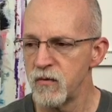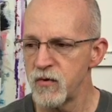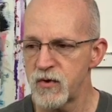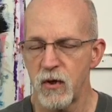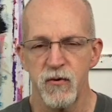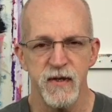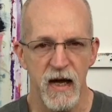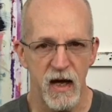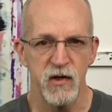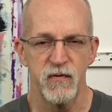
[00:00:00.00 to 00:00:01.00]
so
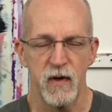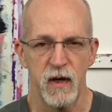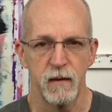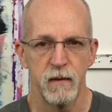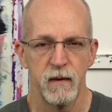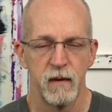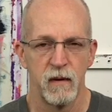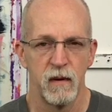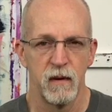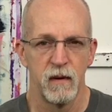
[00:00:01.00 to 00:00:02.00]
satisfying
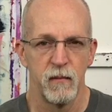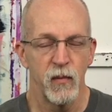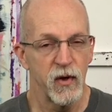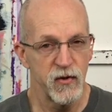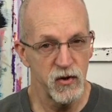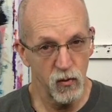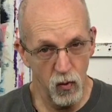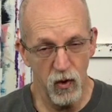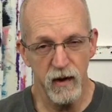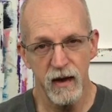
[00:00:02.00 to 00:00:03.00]
because you're
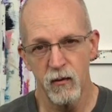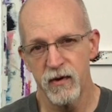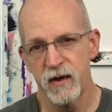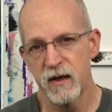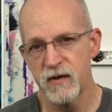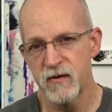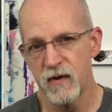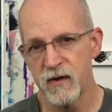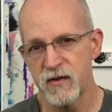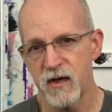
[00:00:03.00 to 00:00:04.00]
working within
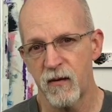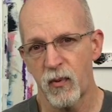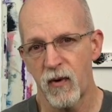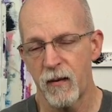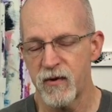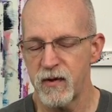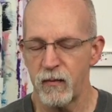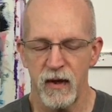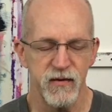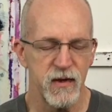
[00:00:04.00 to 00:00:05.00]
a, a set of parameters.
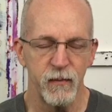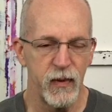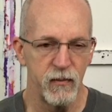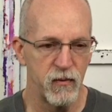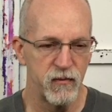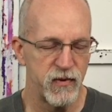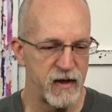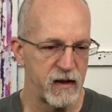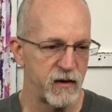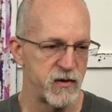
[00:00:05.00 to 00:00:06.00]
And, and some people
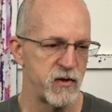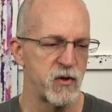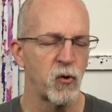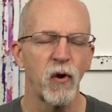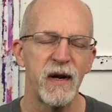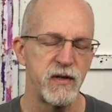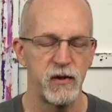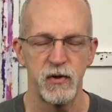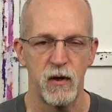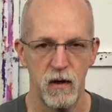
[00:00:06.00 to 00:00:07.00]
think this is crazy
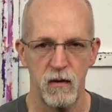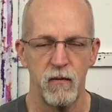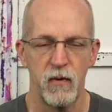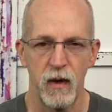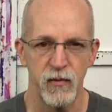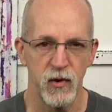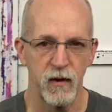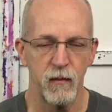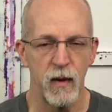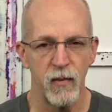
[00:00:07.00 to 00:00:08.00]
talk, what I'm
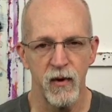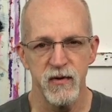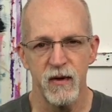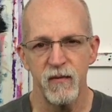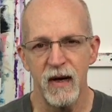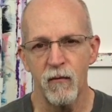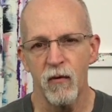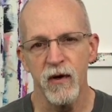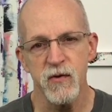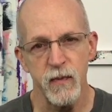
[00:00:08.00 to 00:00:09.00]
talking about, because they've
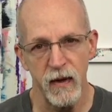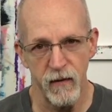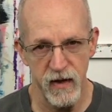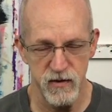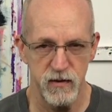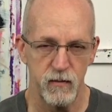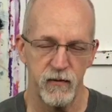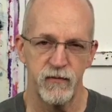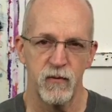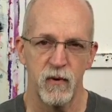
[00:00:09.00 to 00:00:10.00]
never experienced it
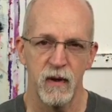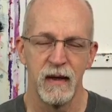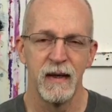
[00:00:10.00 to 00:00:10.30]
before.